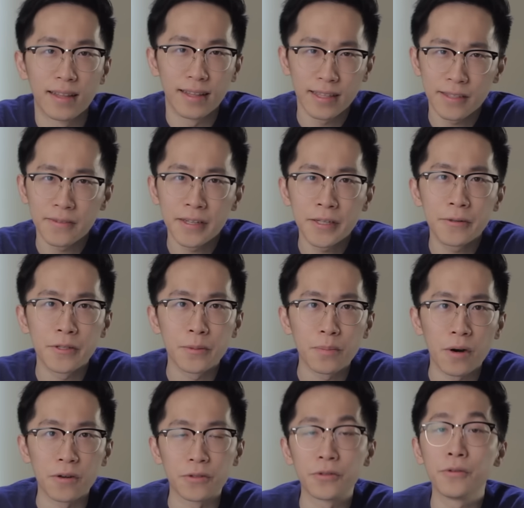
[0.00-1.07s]
This video is
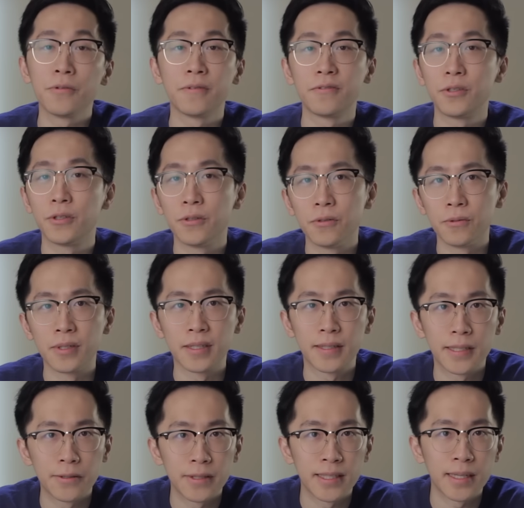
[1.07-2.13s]
part 2 of 2 in a
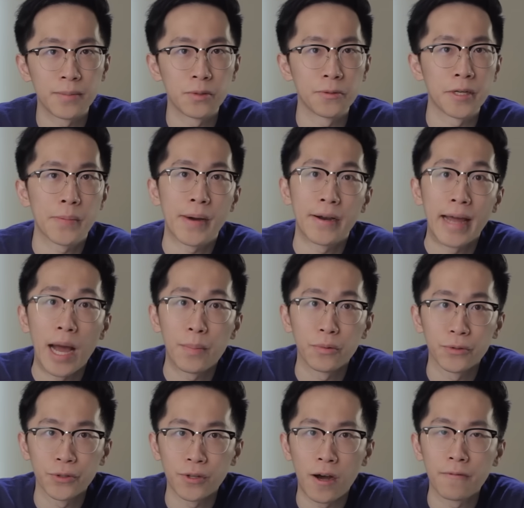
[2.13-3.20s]
series I'm doing about
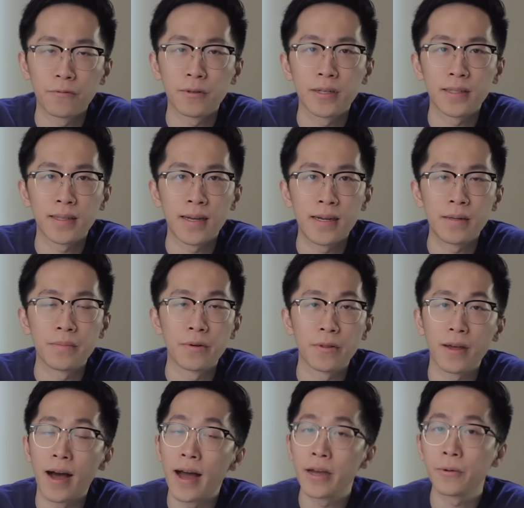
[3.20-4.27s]
Apple software design in
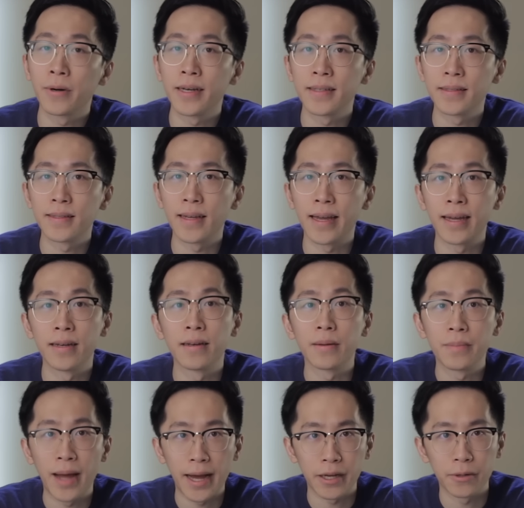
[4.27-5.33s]
both iOS
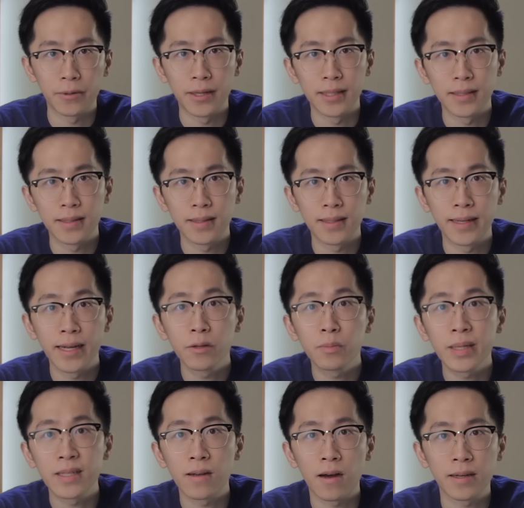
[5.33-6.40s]
and macOS. Today we'll
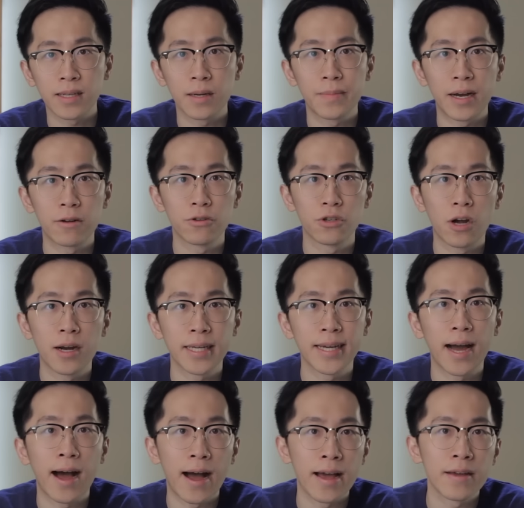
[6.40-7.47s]
be talking about
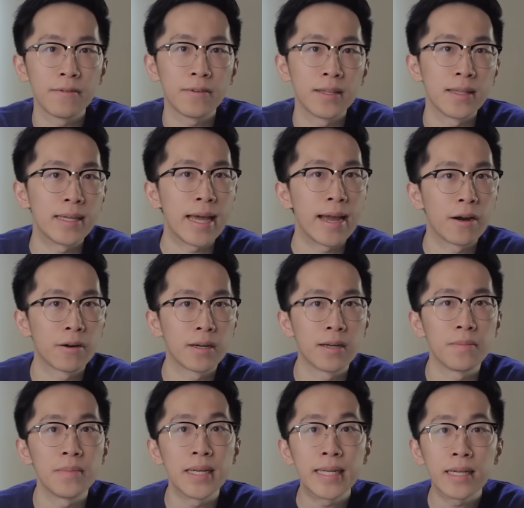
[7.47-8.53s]
Jony Ive in the era
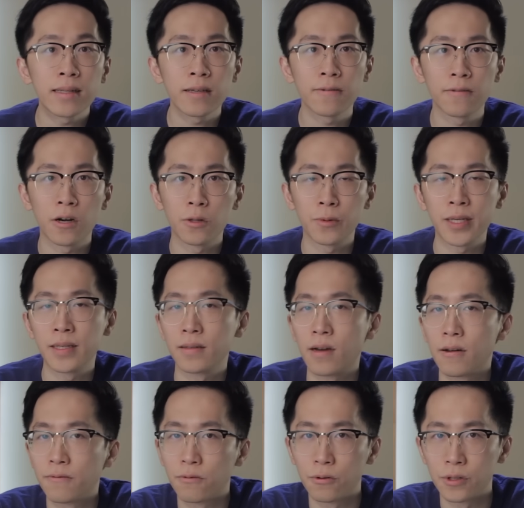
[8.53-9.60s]
immediately following
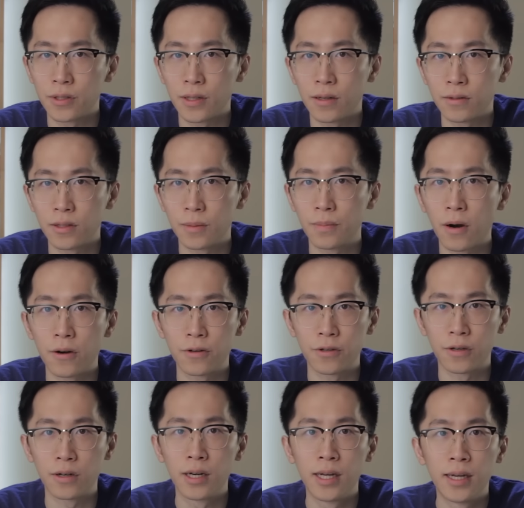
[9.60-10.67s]
Scott Forstall's
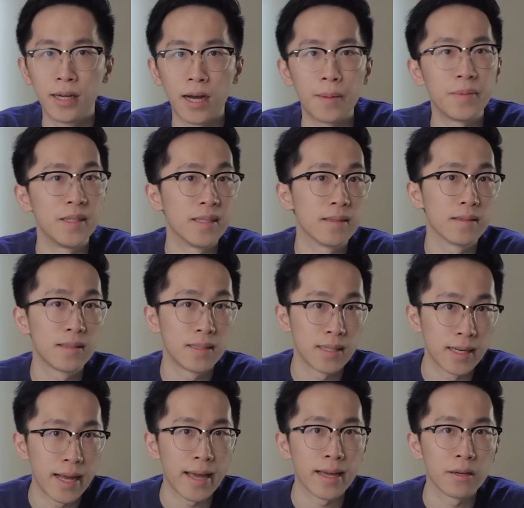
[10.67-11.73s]
departure, up until
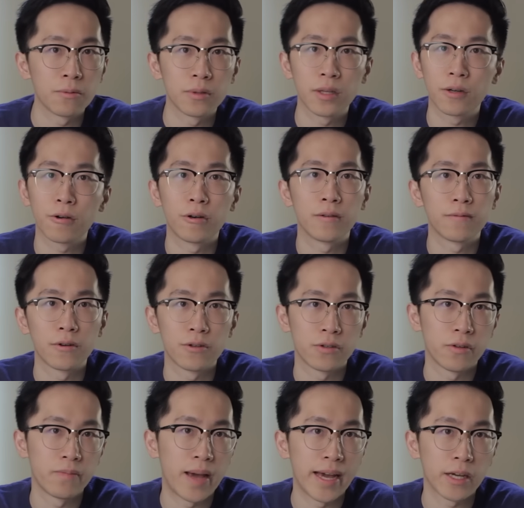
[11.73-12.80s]
today with the current
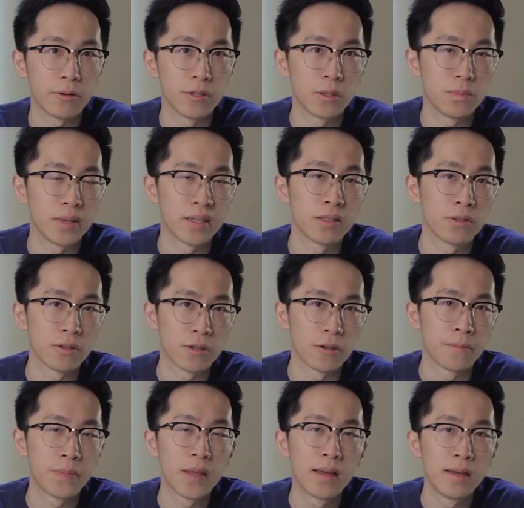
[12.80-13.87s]
version of macOS Big
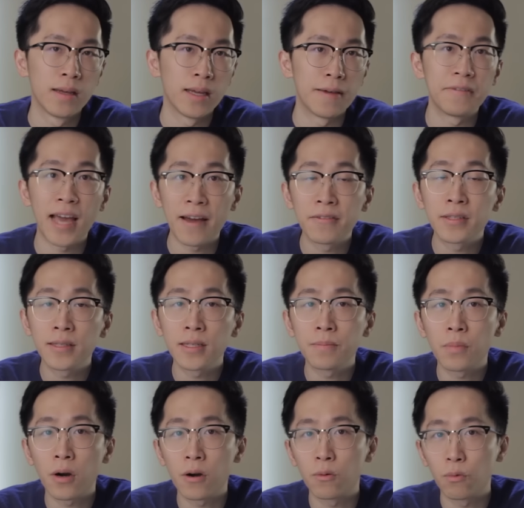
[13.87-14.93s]
Sur. If you haven't
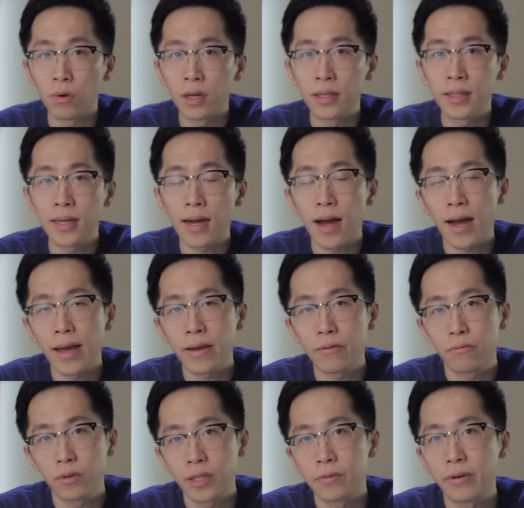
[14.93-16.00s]
seen part 1, I
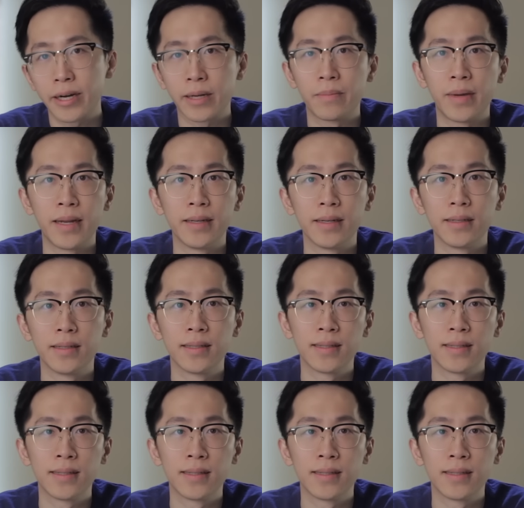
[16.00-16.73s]
really recommend it.